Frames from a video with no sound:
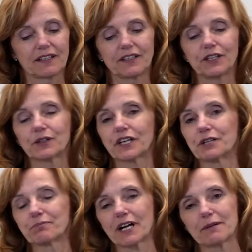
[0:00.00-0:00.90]
you
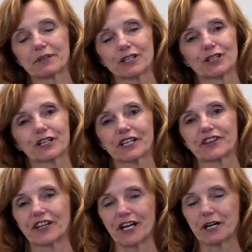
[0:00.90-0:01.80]
can probably look
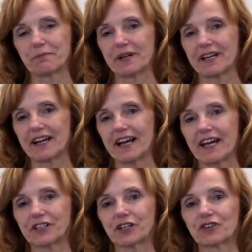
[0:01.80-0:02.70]
at them
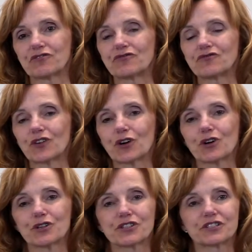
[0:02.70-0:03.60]
and your
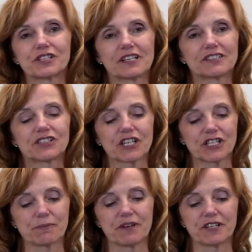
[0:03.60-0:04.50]
first
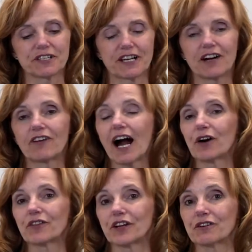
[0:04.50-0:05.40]
judgment of
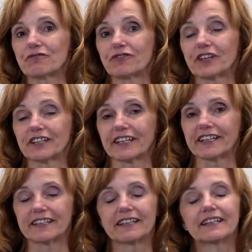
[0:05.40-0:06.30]
how they're
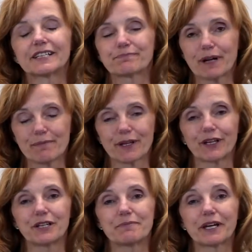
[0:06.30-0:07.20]
feeling is probably
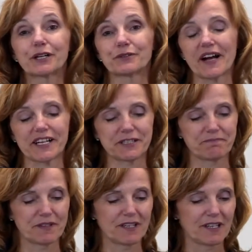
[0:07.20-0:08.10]
going to be correct.
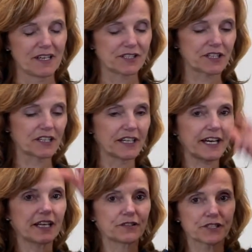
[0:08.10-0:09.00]
So the
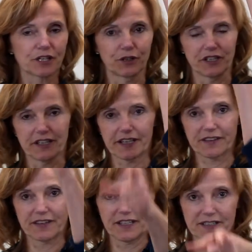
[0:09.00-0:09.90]
lady who's going like
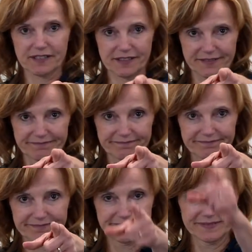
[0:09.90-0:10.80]
this,
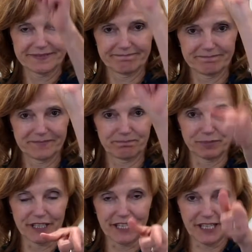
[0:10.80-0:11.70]

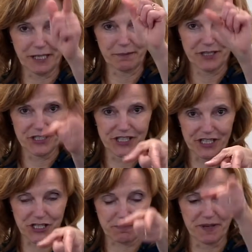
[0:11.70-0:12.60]
blame,
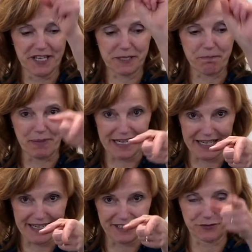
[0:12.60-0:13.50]
judgment,
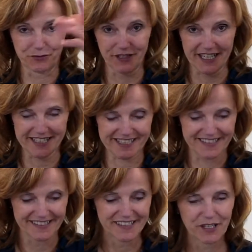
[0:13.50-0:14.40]
bad, right?
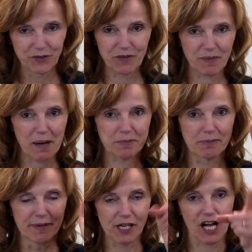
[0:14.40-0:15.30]
We
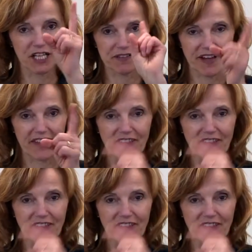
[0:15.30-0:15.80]
probably all have had